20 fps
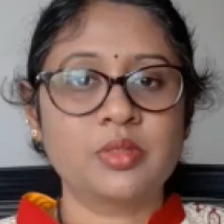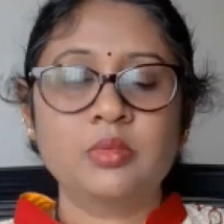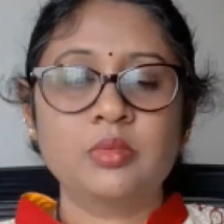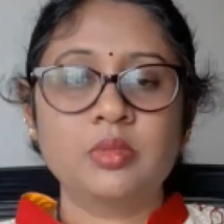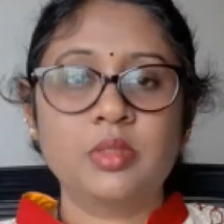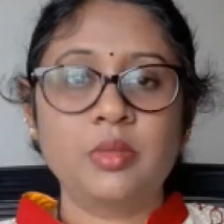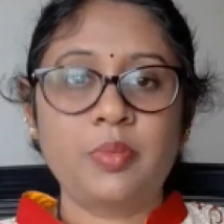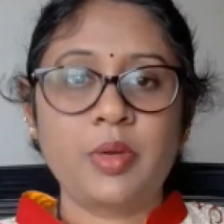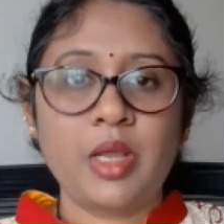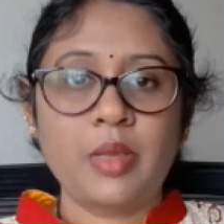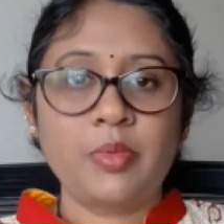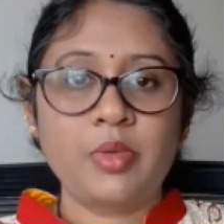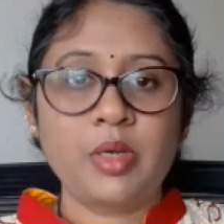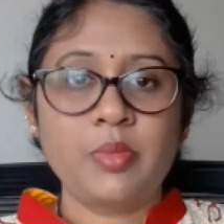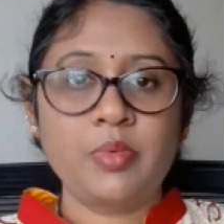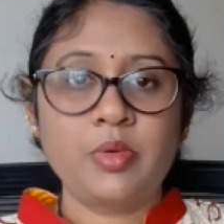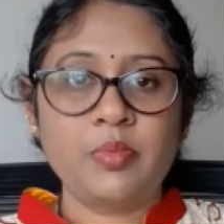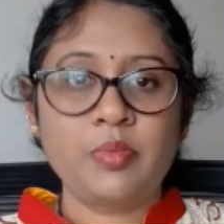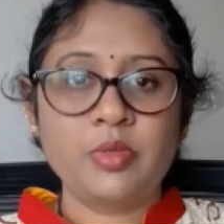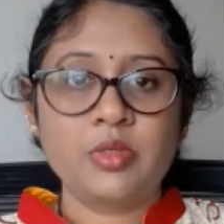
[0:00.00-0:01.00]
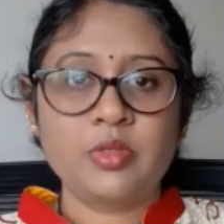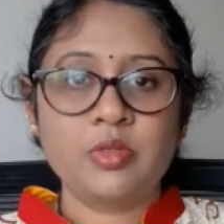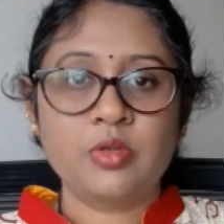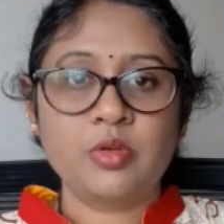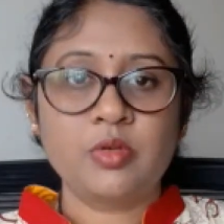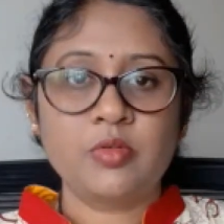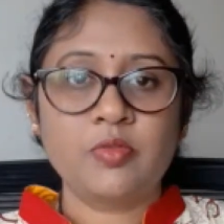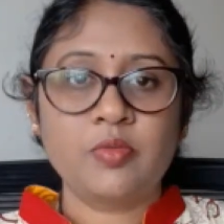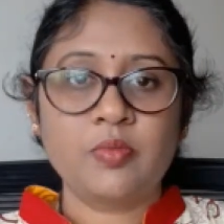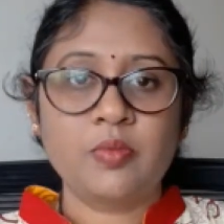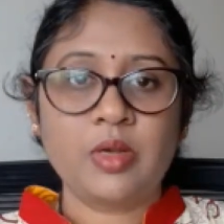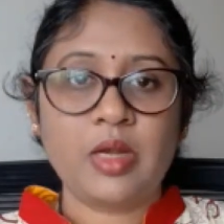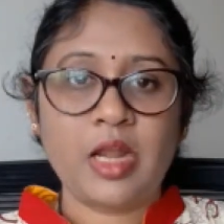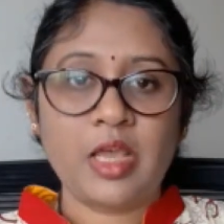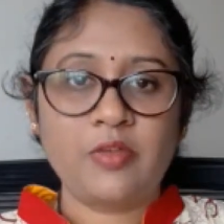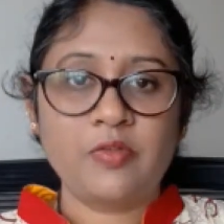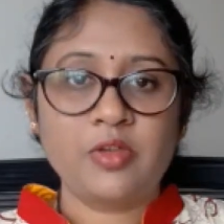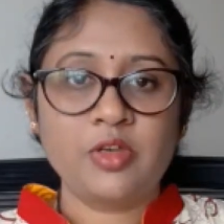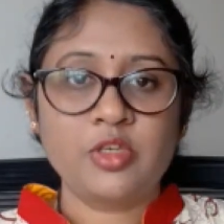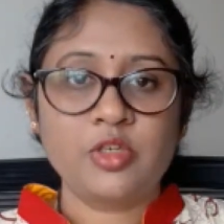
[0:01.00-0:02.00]
The primary purpose of
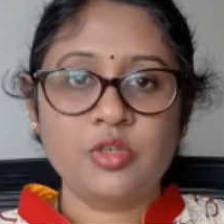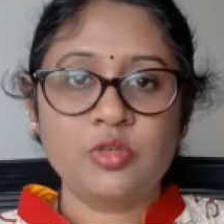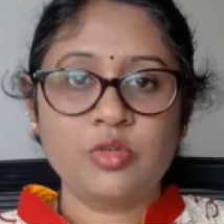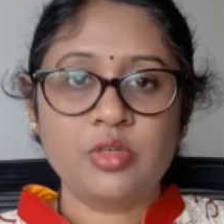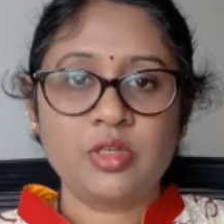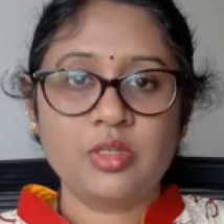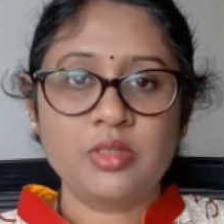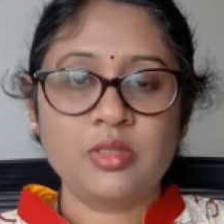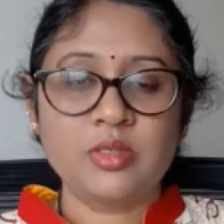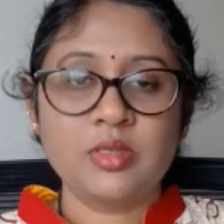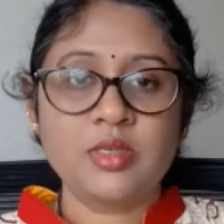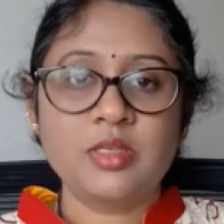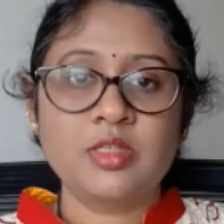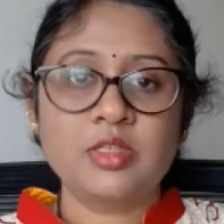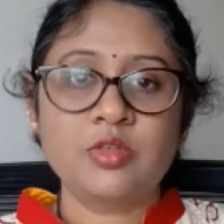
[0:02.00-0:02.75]
life insurance is